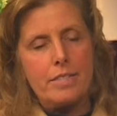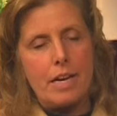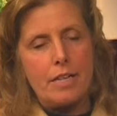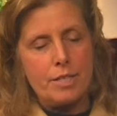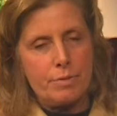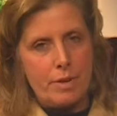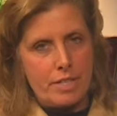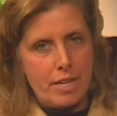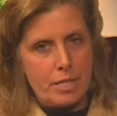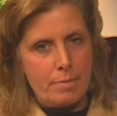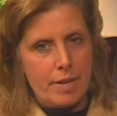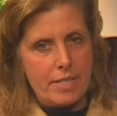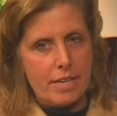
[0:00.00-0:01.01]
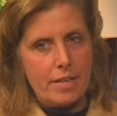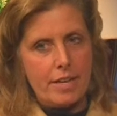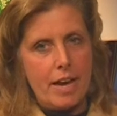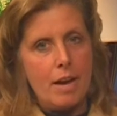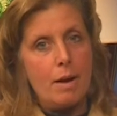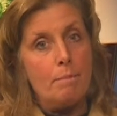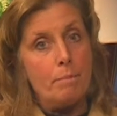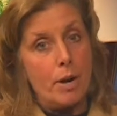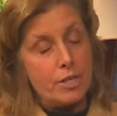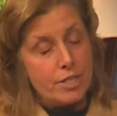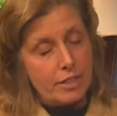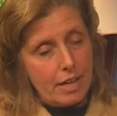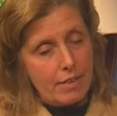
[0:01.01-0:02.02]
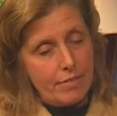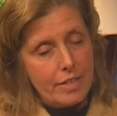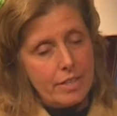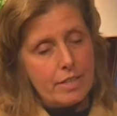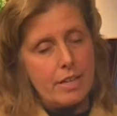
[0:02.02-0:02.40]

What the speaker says: I just want to touch base on that. March 11th,